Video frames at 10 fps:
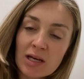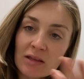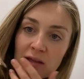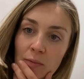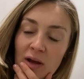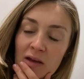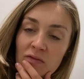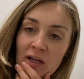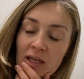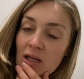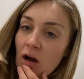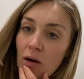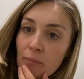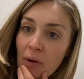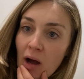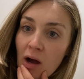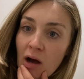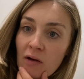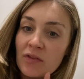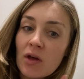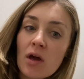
anything with. Like, he can't bath,